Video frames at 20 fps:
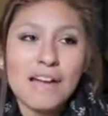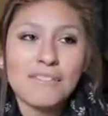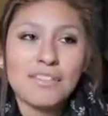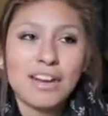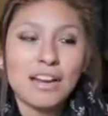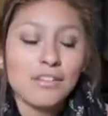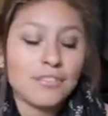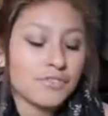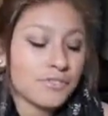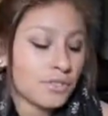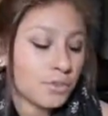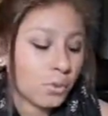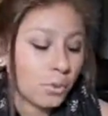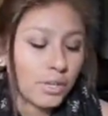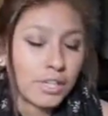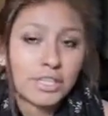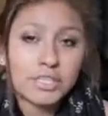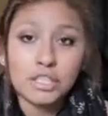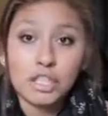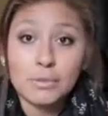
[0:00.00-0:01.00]
enough
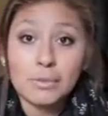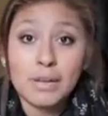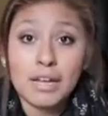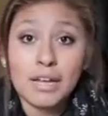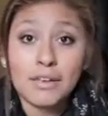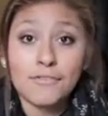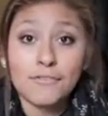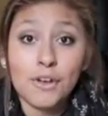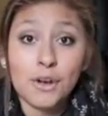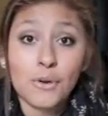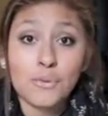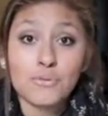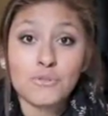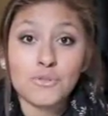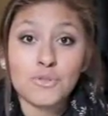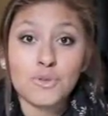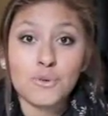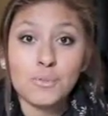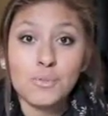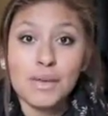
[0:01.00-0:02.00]
storage on my
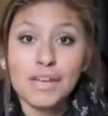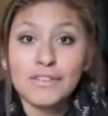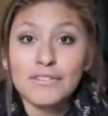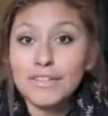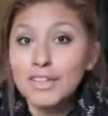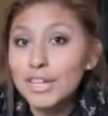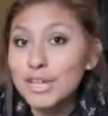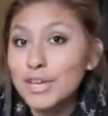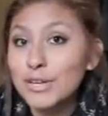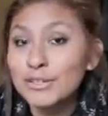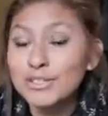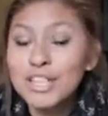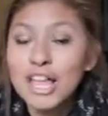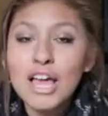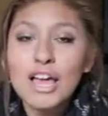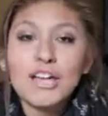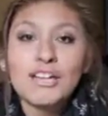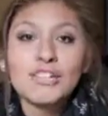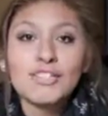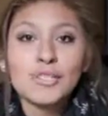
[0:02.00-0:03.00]
phone to make videos.
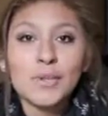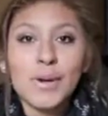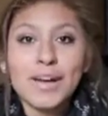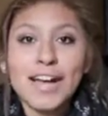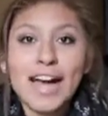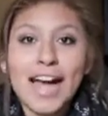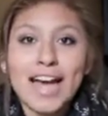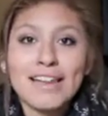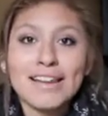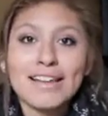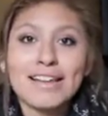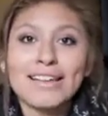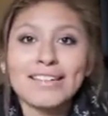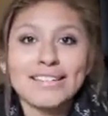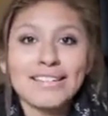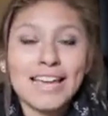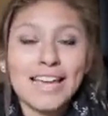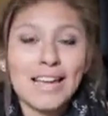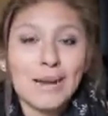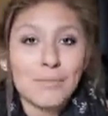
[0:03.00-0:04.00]
So I got a
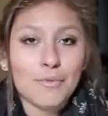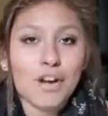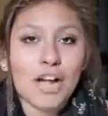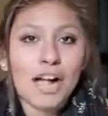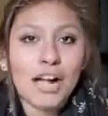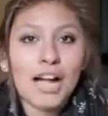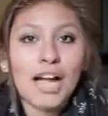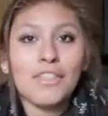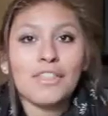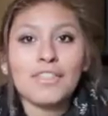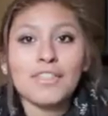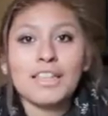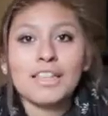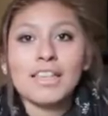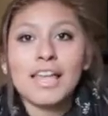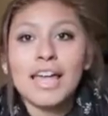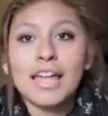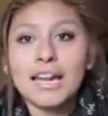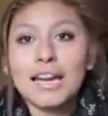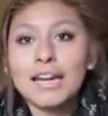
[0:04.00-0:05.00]
camera, I got the
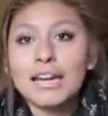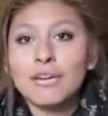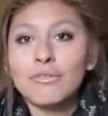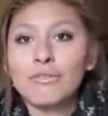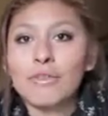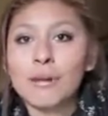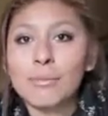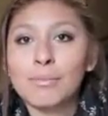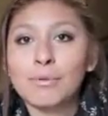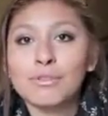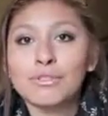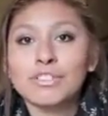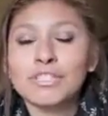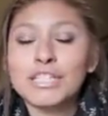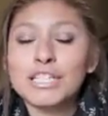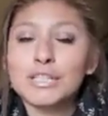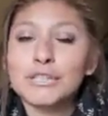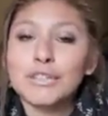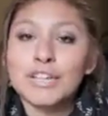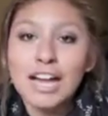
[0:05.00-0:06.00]
Canon Rebel
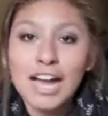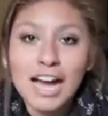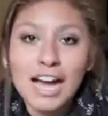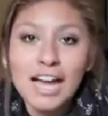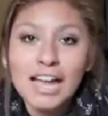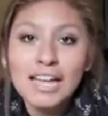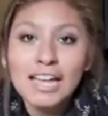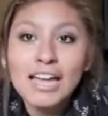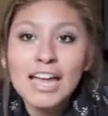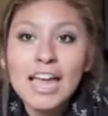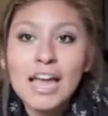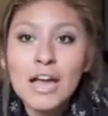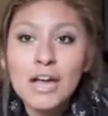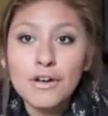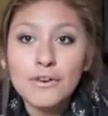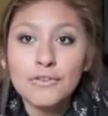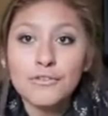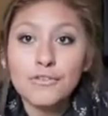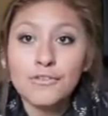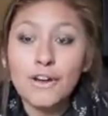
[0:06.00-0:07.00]
T3i.
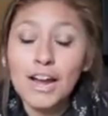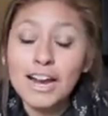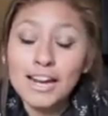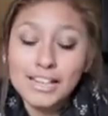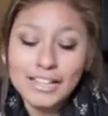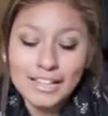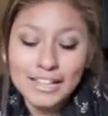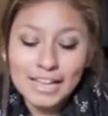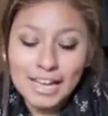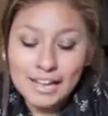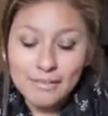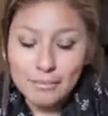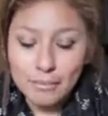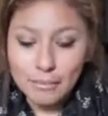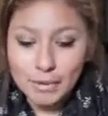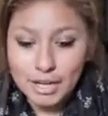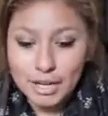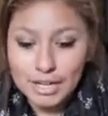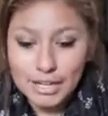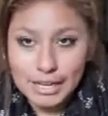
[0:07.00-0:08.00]
Finally, I've been
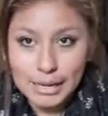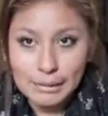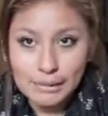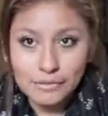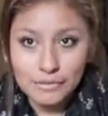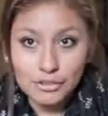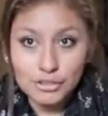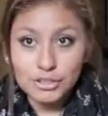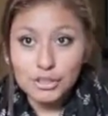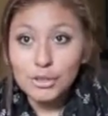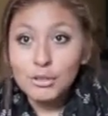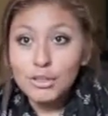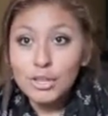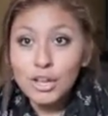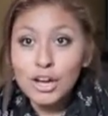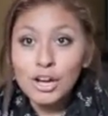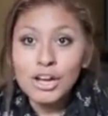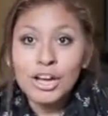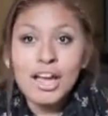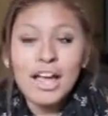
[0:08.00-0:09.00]
wanting a camera for so
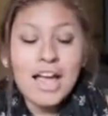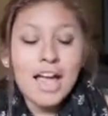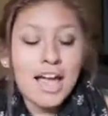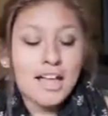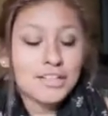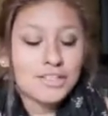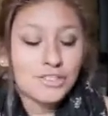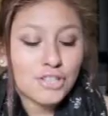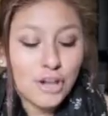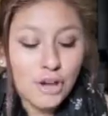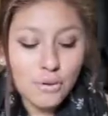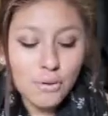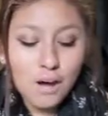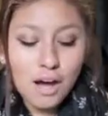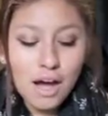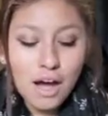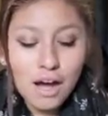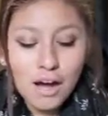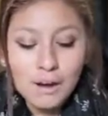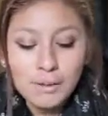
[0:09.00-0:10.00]
long.
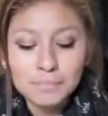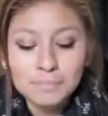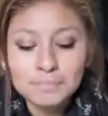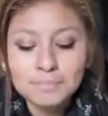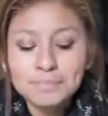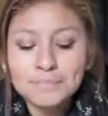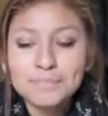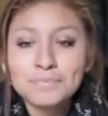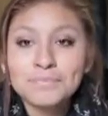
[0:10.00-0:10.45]
So